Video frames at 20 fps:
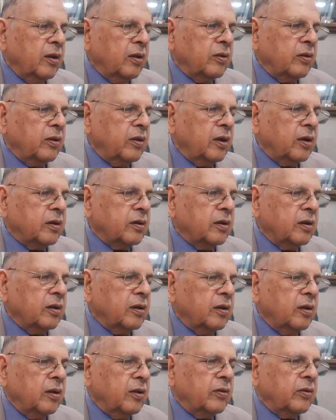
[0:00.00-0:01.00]
that
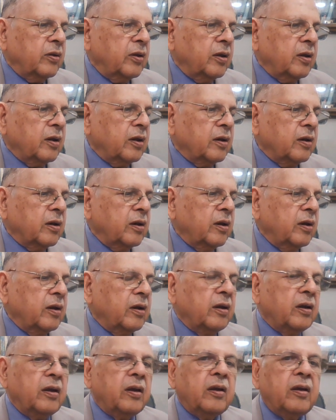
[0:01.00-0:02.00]
there are
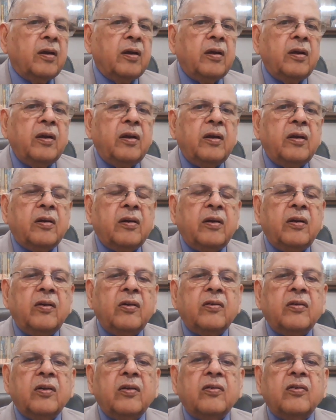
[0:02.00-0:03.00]

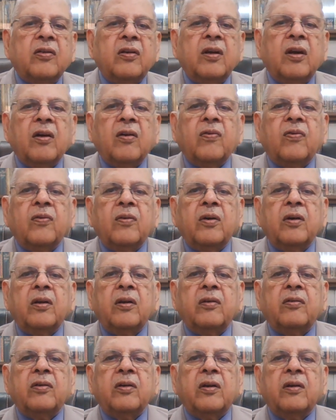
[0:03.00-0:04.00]
increased
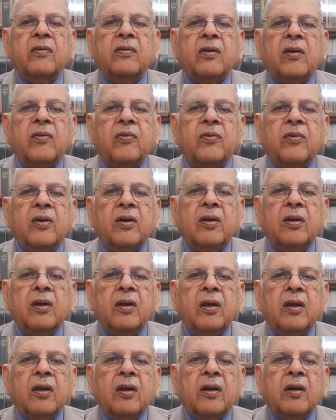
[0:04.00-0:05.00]
incidence of
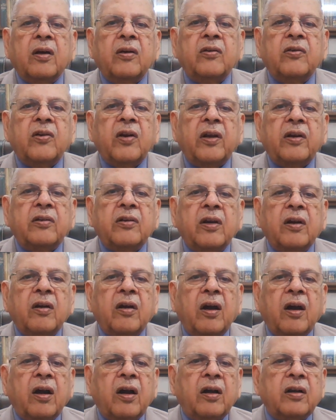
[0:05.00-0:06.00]
congenital
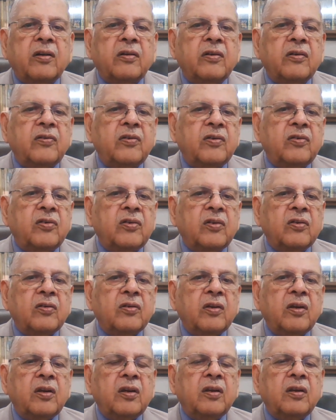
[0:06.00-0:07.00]
heart diseases
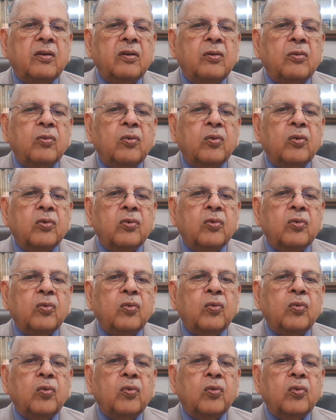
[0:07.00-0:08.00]
in those
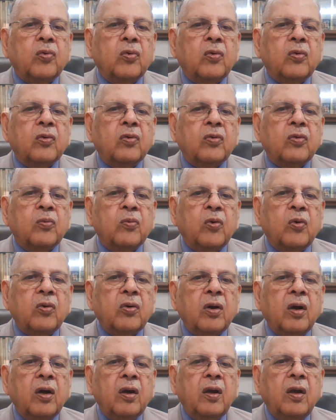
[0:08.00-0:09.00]
who
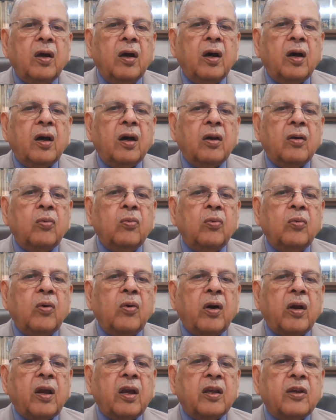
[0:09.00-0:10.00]
smoke or who
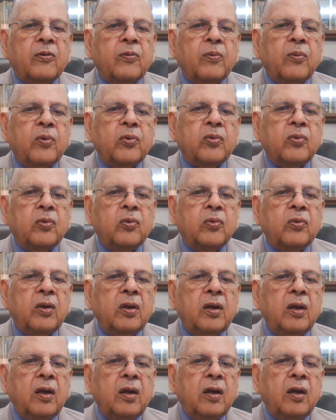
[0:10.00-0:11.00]
are exposed to
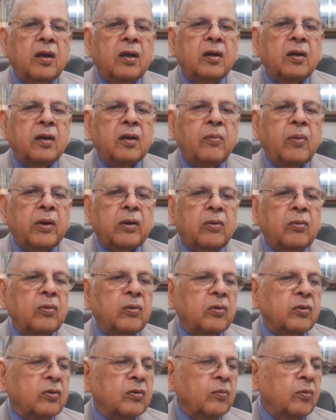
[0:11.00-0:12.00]
the
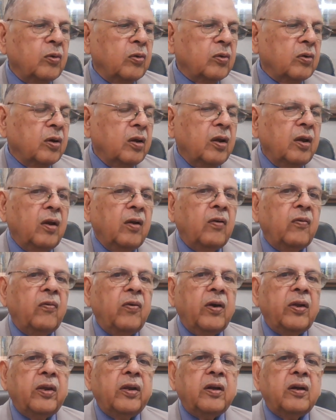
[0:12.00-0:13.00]
tobacco smoke,
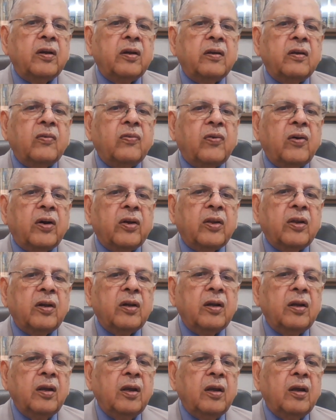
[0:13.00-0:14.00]
whether it is the
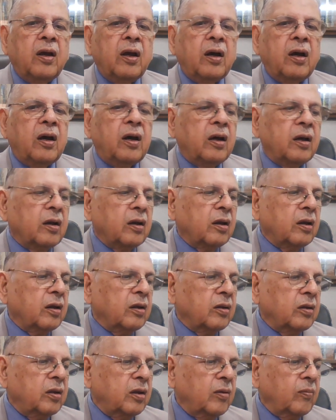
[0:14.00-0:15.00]
father or
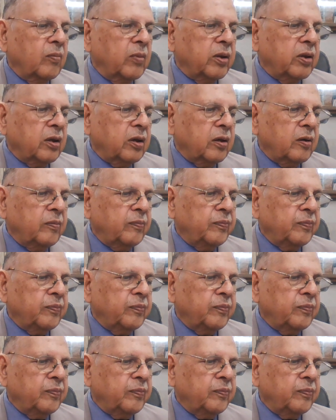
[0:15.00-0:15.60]
the mother.